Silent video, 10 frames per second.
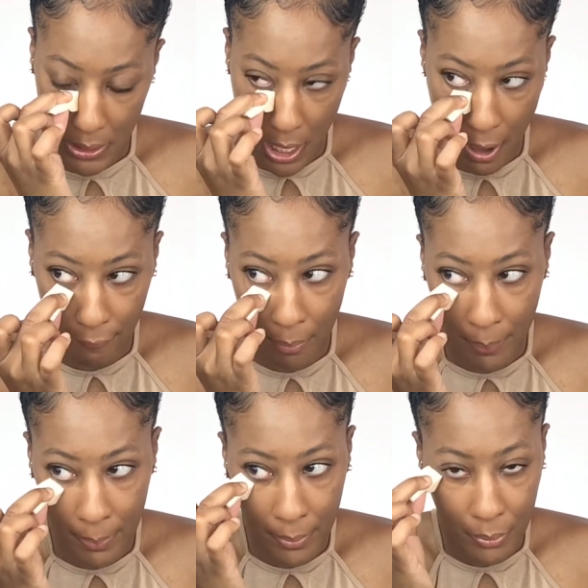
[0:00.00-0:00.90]
I
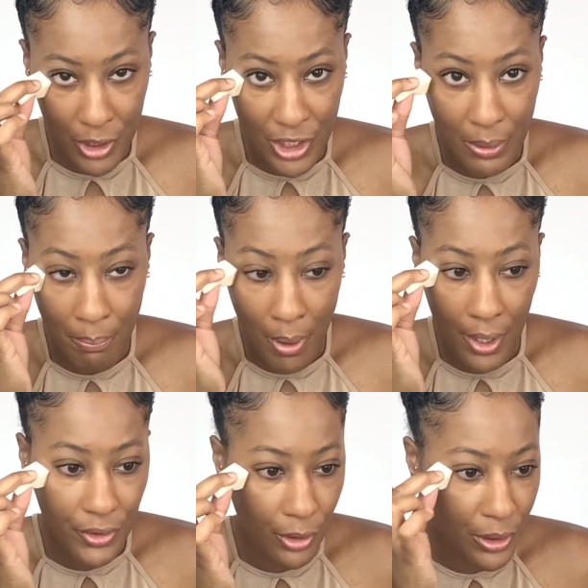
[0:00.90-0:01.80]
remember when she bought
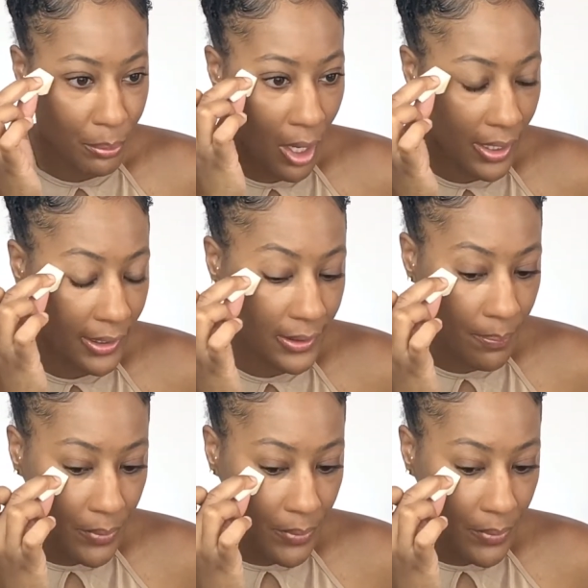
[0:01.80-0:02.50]
those products,